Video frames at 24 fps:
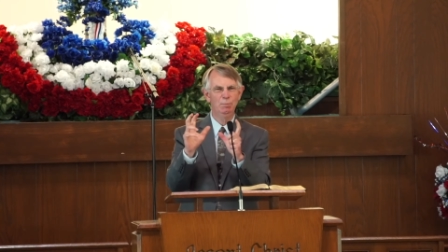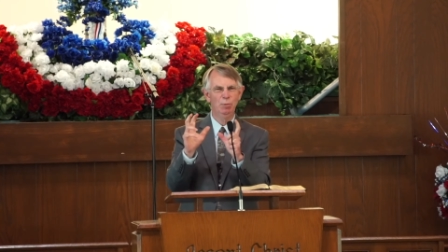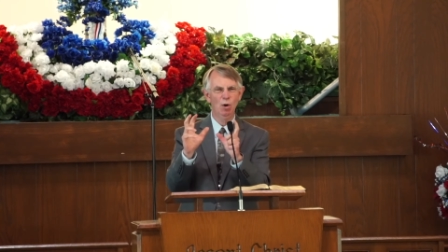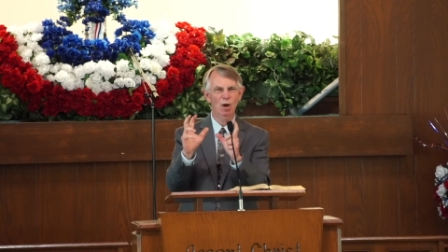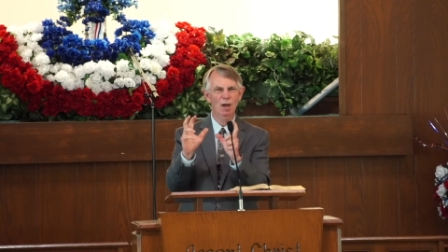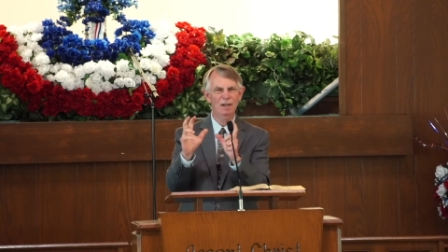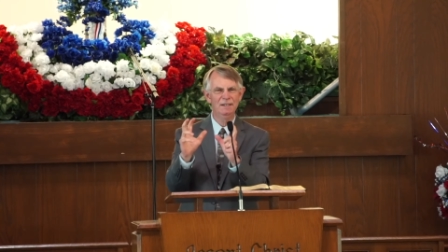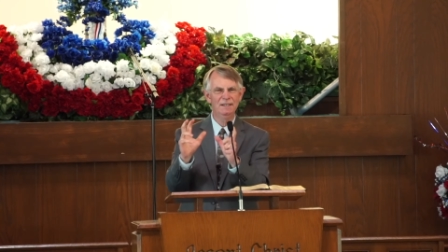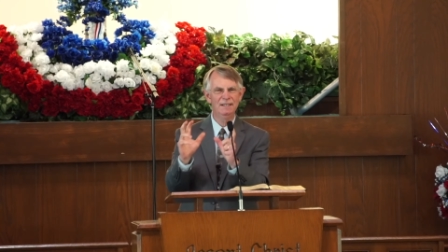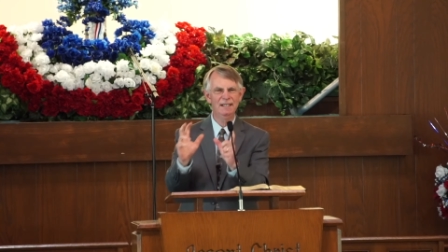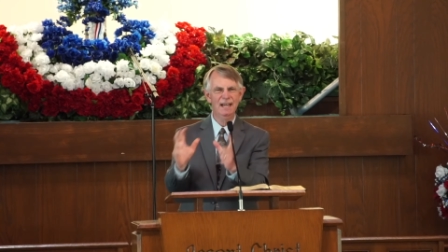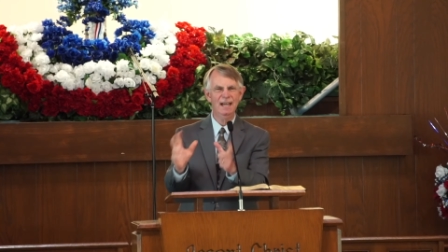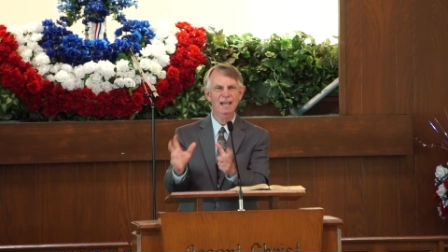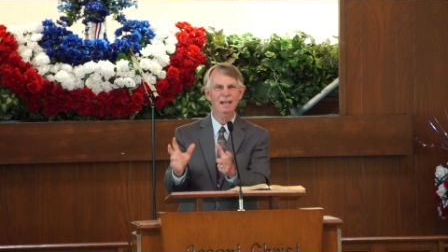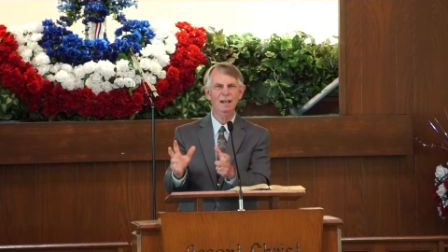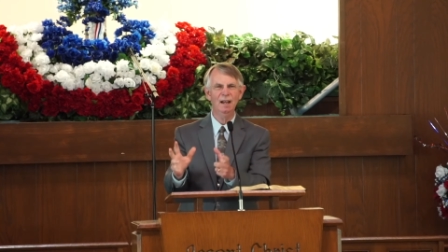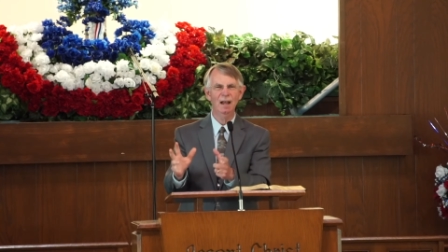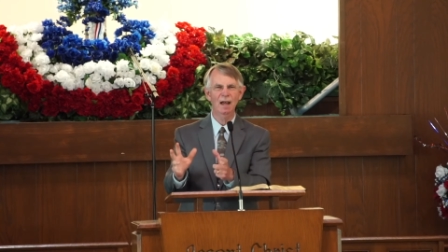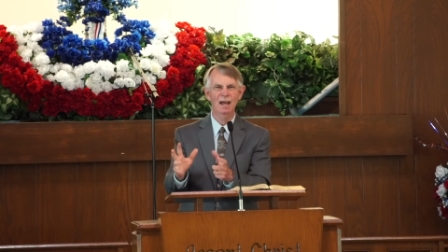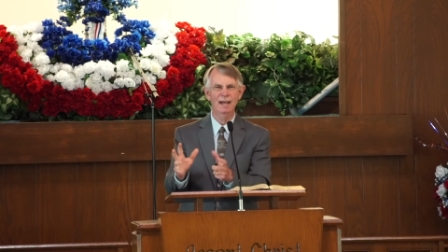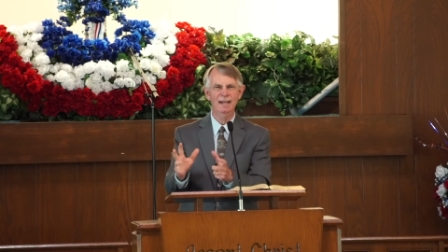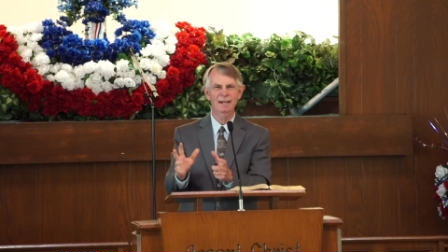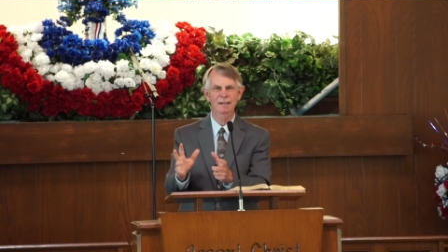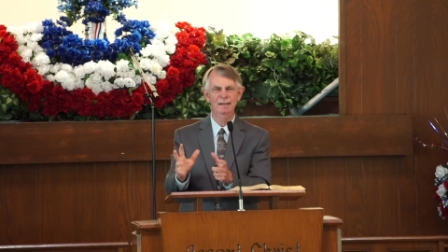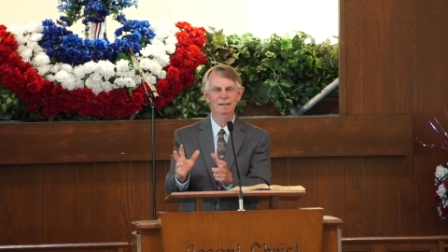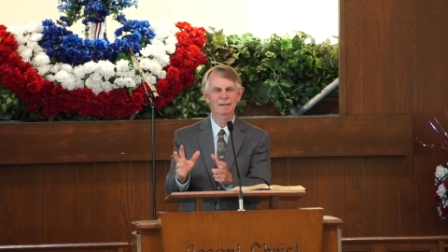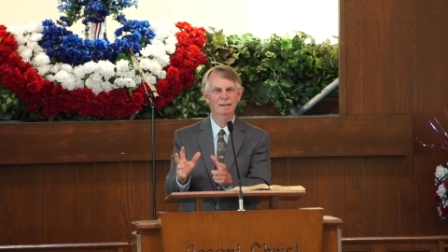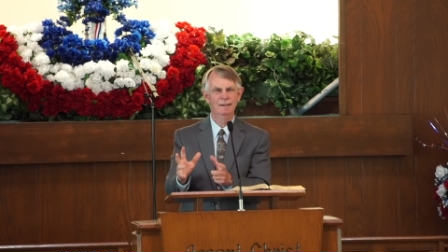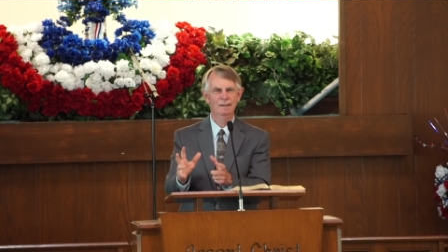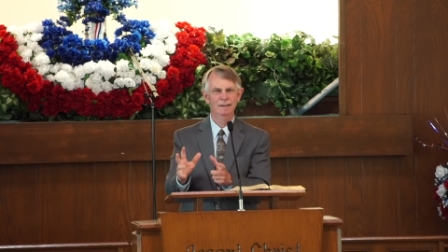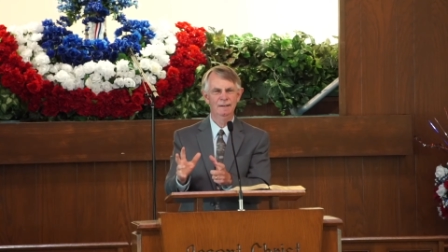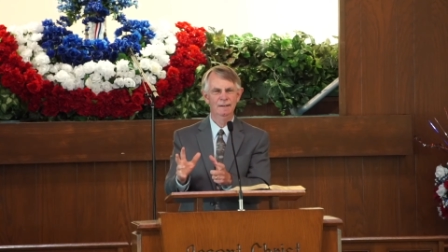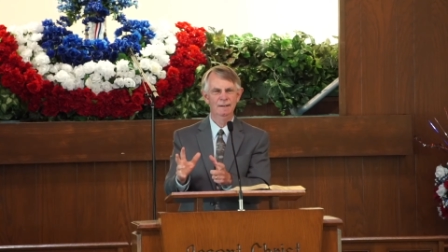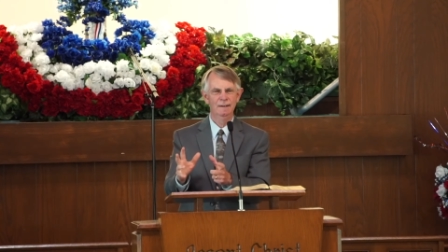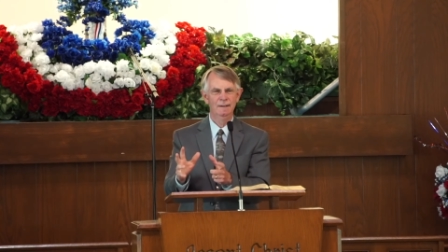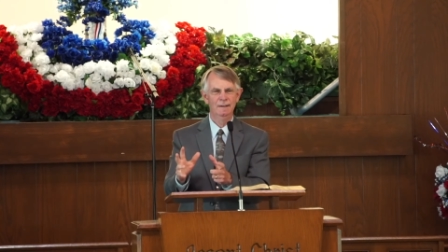broad daylight.
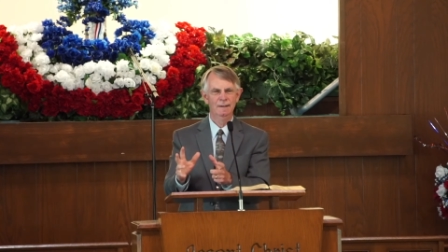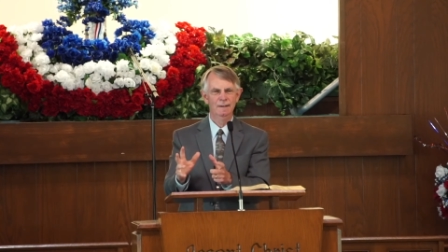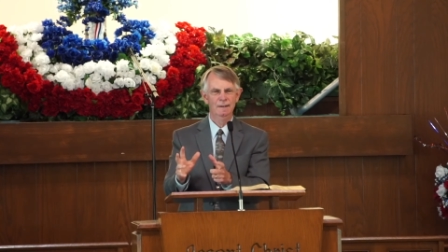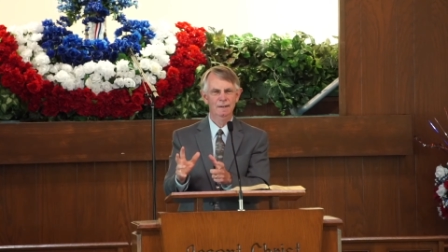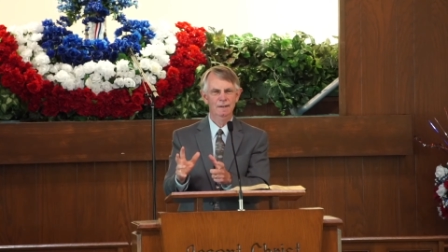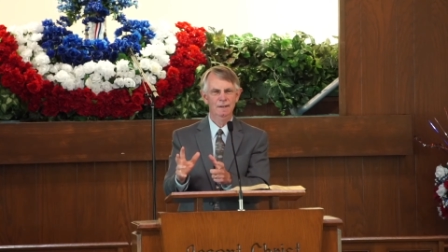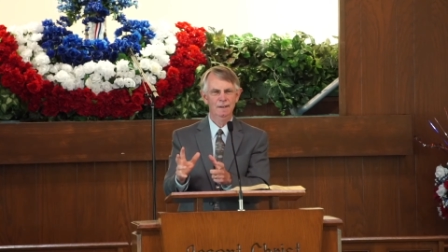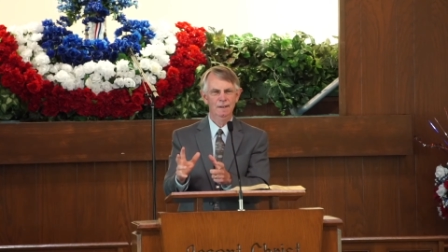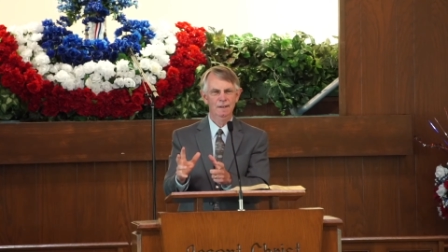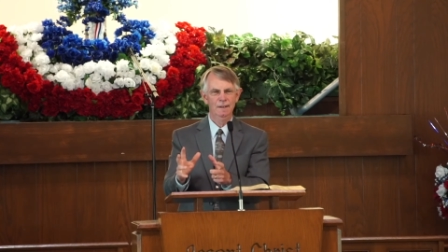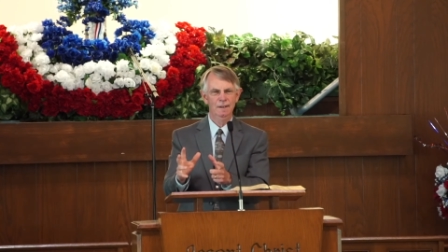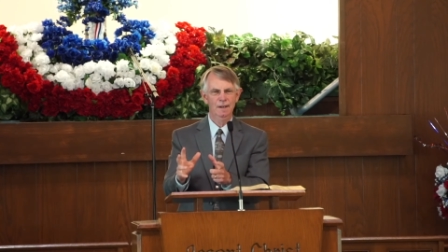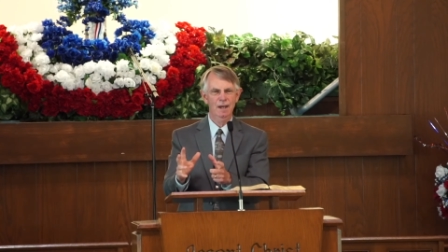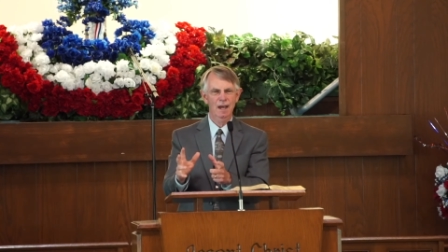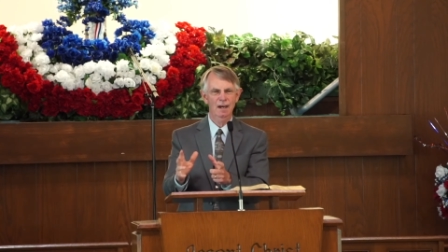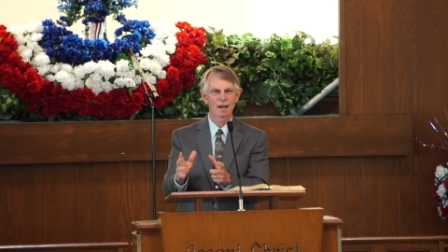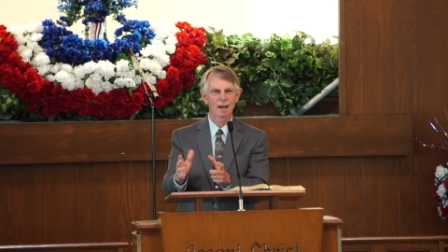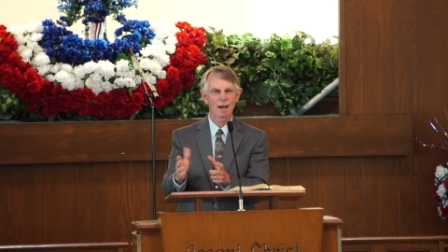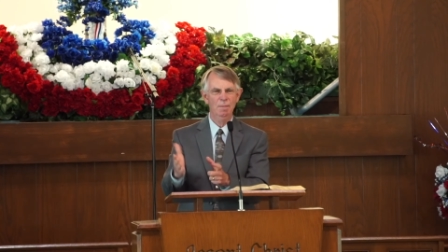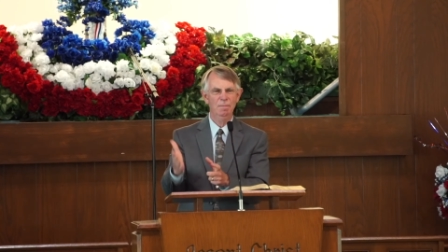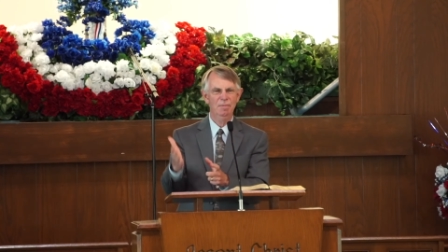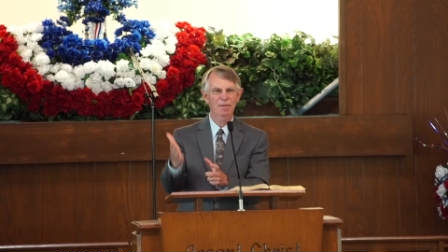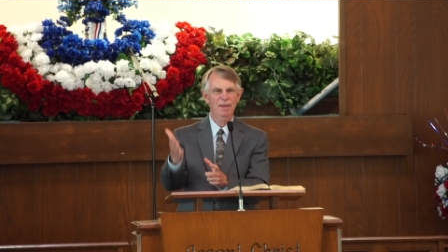You got to up